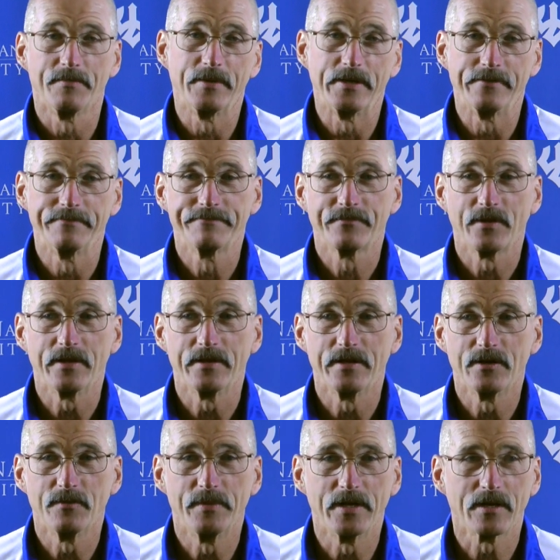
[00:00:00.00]
I mean,
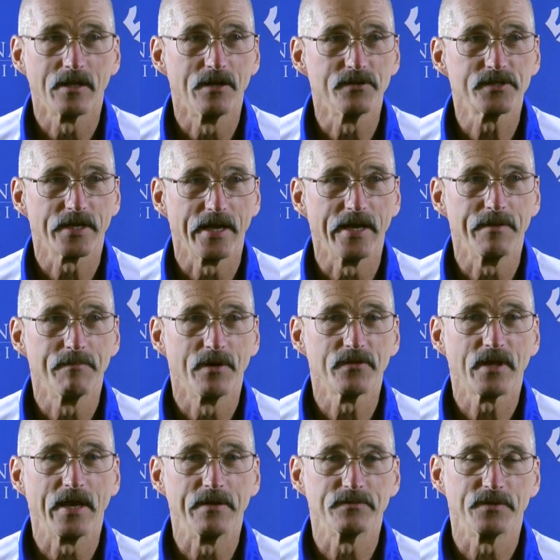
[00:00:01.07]
it'll be a close game.
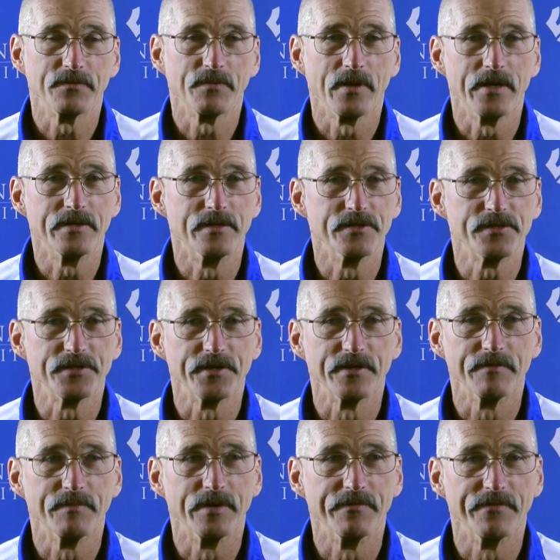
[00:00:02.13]
Both games we've played this year
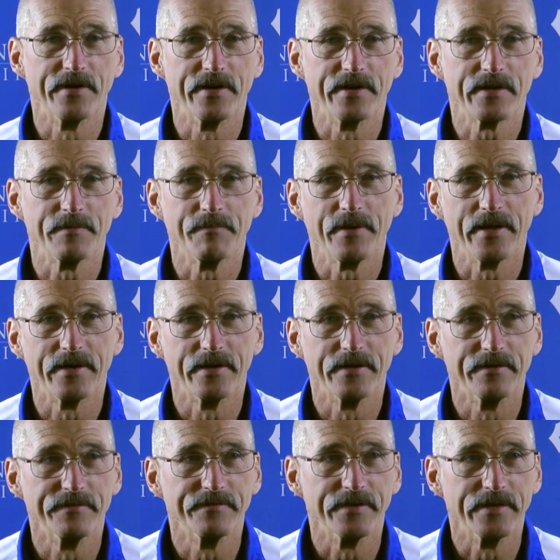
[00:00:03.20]
have been very
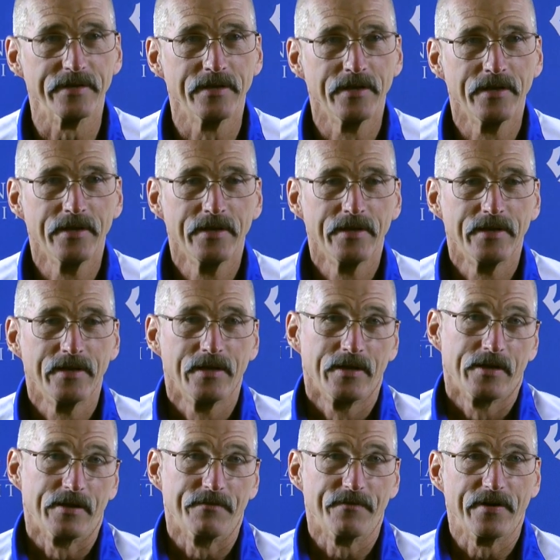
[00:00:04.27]
competitive and
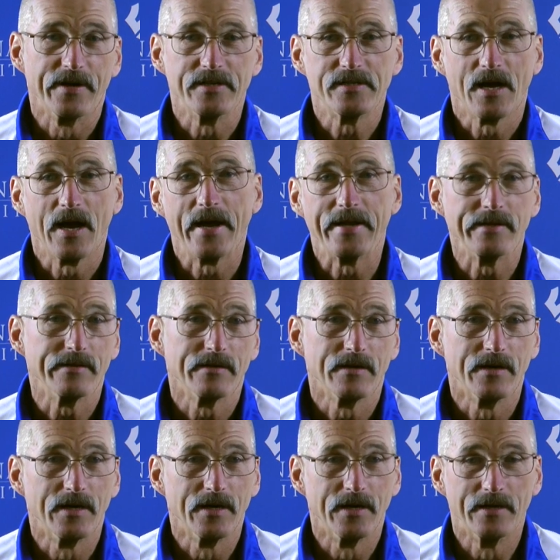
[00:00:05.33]
very tight.
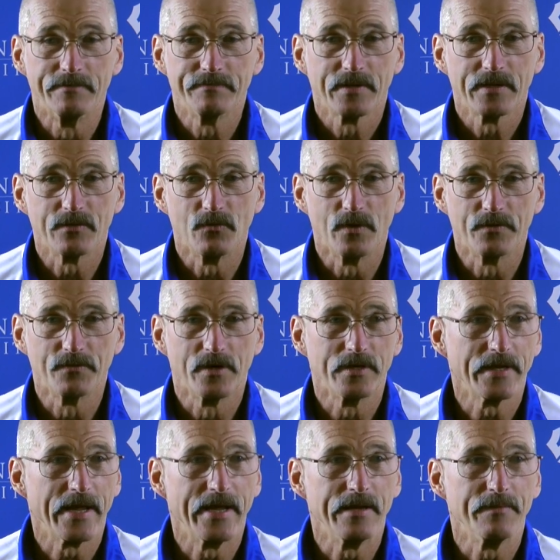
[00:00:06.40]
A
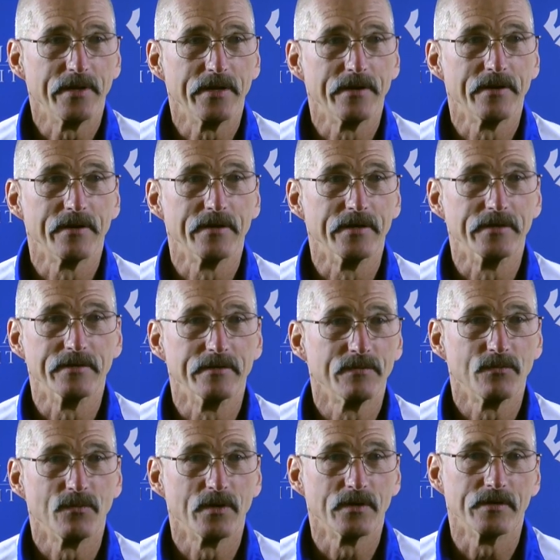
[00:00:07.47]
one-run game here and
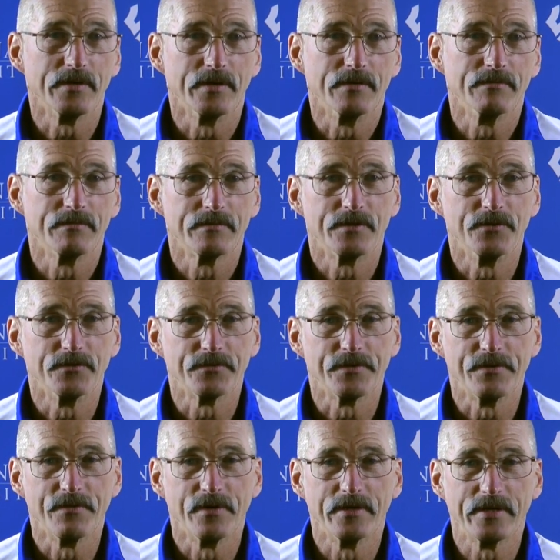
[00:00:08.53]
one, you know, two or
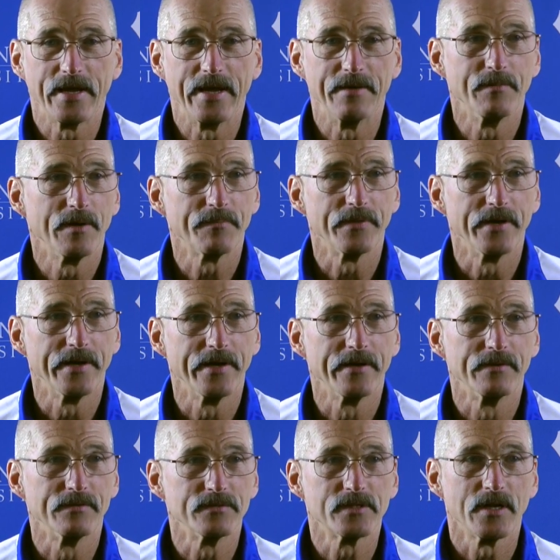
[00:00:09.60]
three-run game up there,
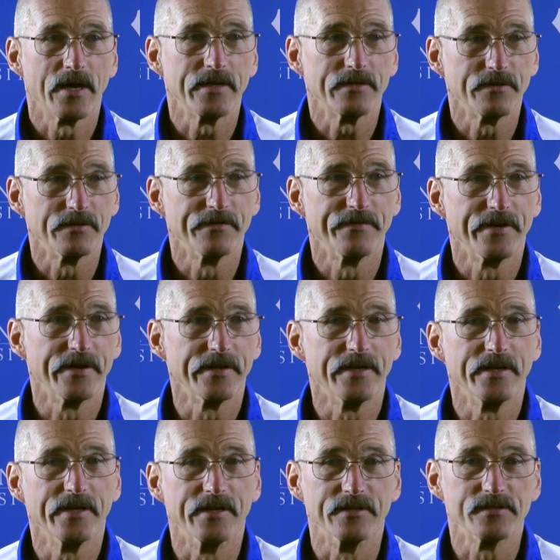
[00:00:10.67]
and it was tight till the very
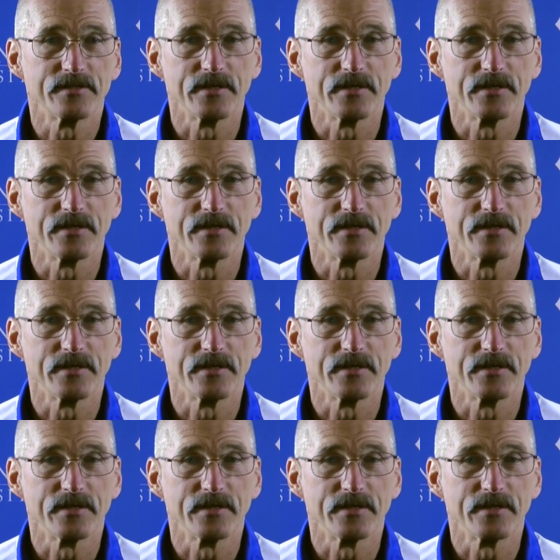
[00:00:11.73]
end.